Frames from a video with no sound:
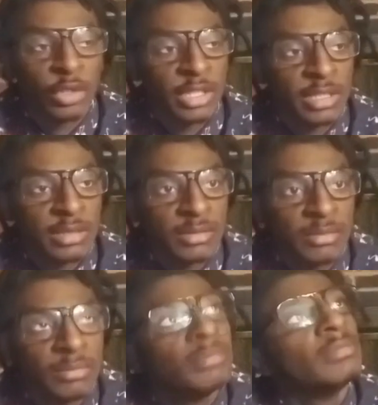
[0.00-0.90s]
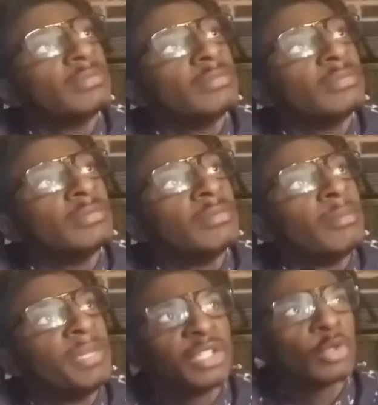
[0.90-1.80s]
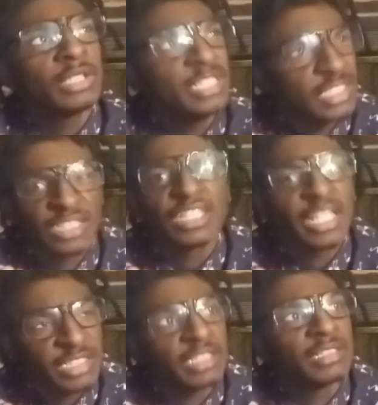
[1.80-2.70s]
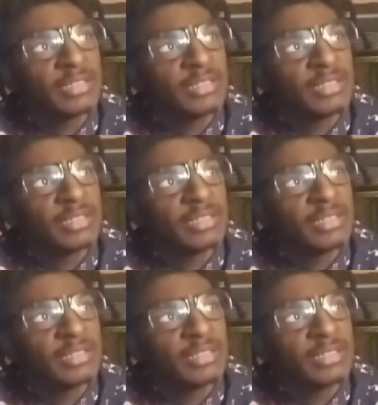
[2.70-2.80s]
just be totally disgusted.